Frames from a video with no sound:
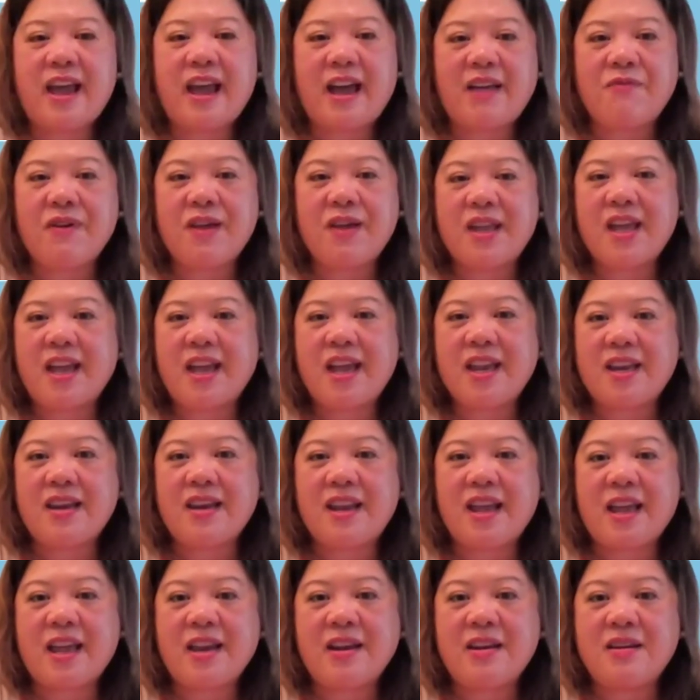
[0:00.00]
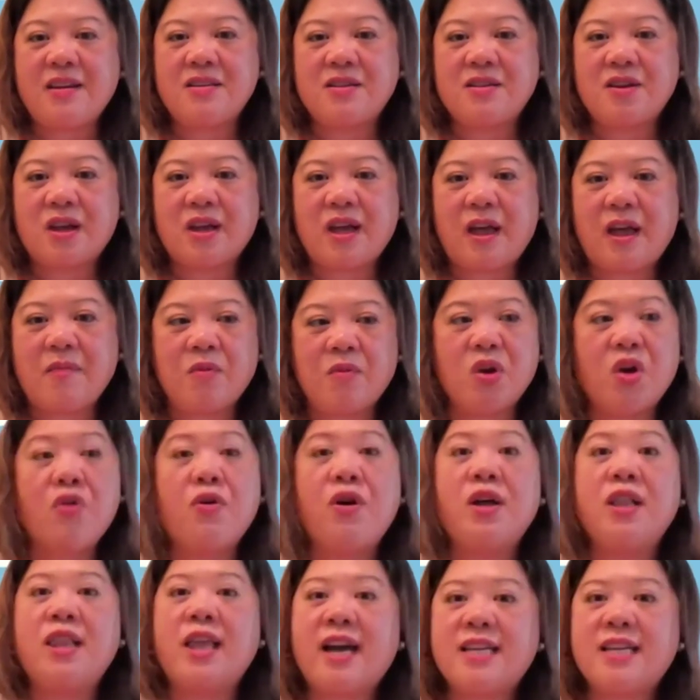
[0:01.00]
and advocate and
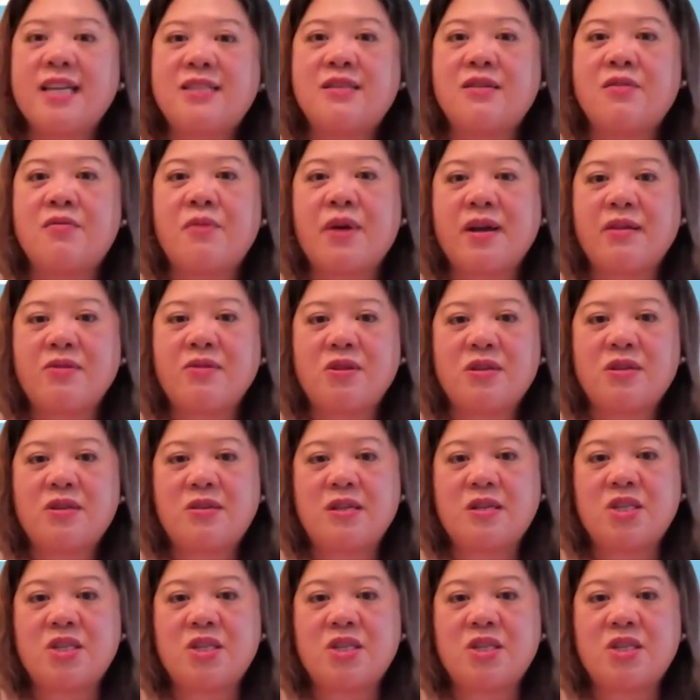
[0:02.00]
coalesce around